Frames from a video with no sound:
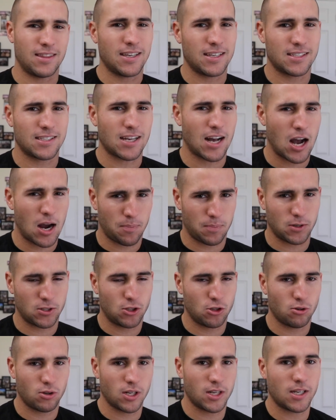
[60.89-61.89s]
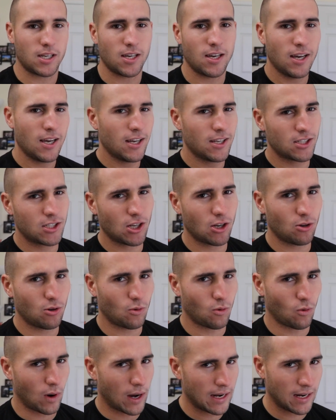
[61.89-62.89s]
this opportunity. So
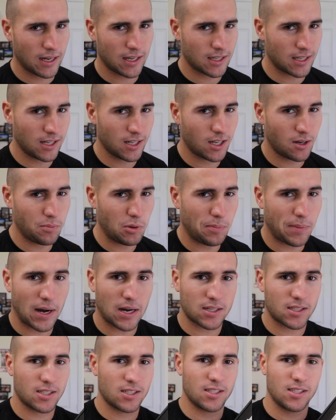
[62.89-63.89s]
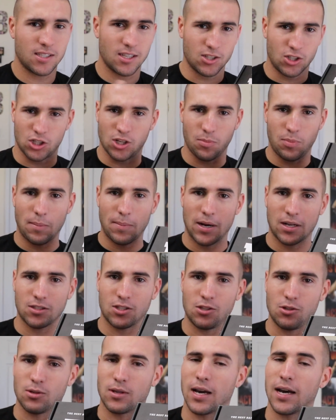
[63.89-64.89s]
why not get a couple boxes, ship them out
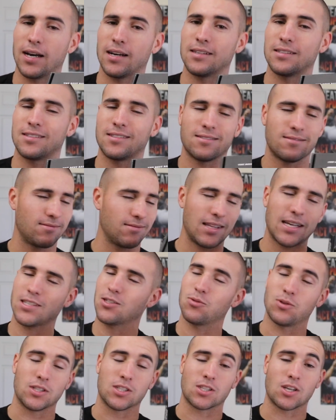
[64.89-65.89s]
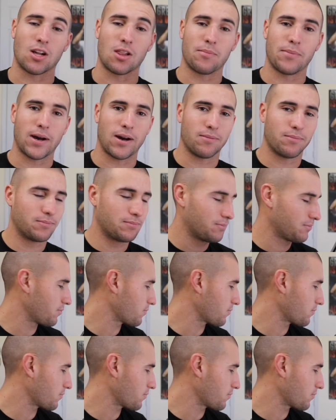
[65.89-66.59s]
to you guys. That's what it's all about.